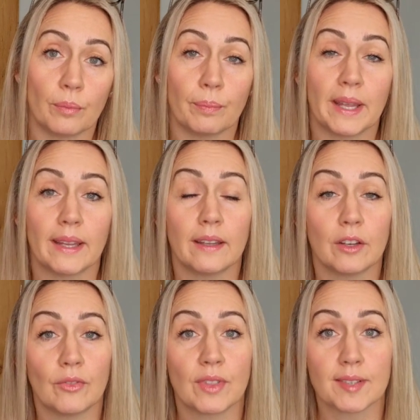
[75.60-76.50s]
pink
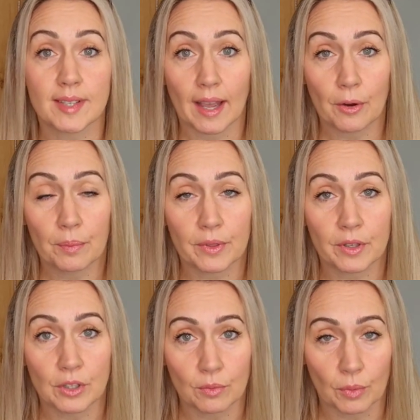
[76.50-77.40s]
of the scalp than
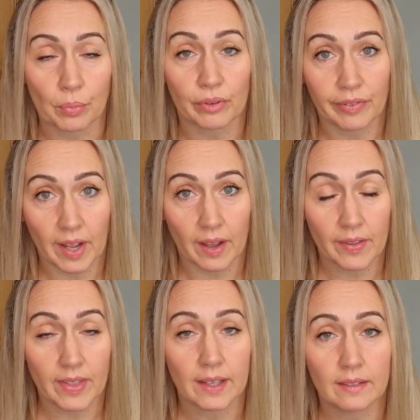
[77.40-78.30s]
you would prefer,
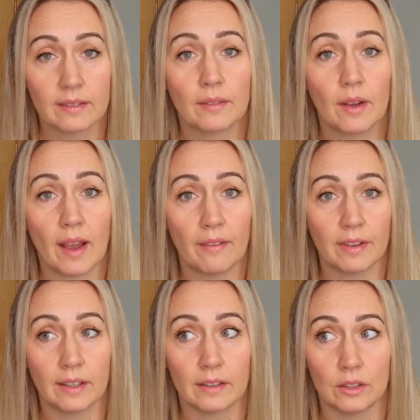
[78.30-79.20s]
then
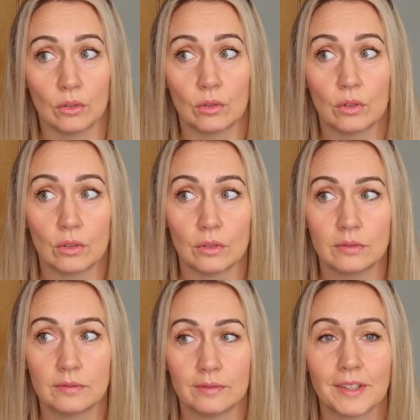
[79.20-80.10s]
having your
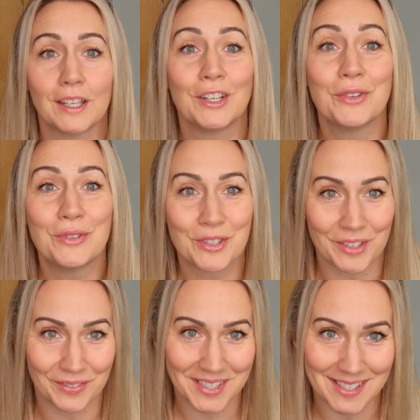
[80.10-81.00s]
illusion
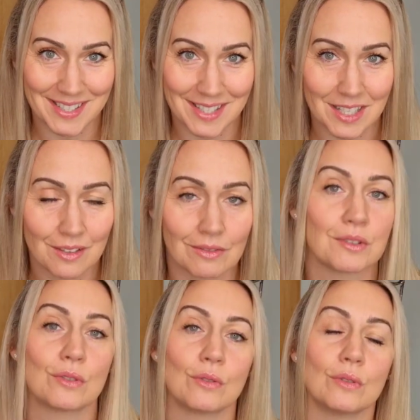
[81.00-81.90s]
of density
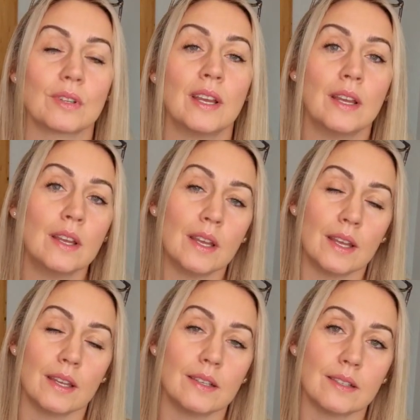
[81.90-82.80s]
restored
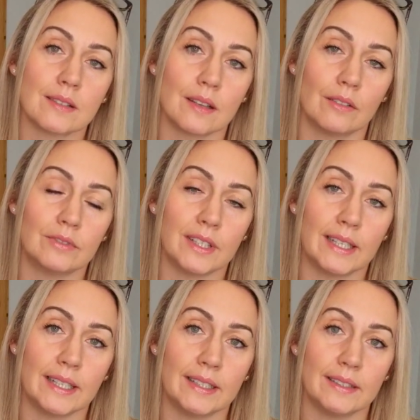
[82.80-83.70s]
is a
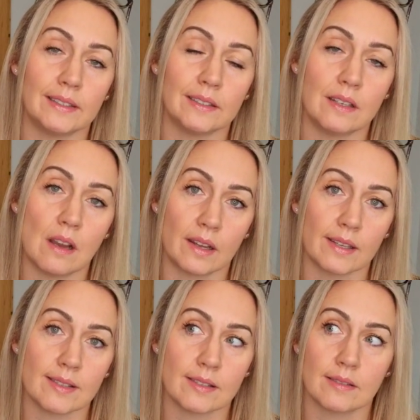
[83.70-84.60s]
really
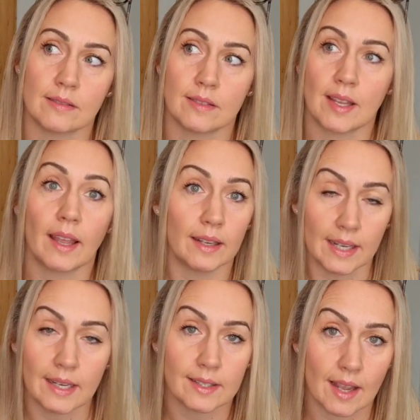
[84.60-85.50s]
nice
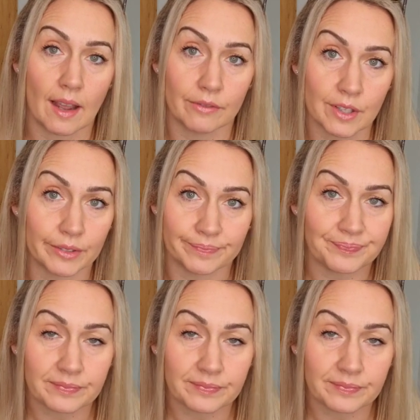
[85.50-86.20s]
technique to have done.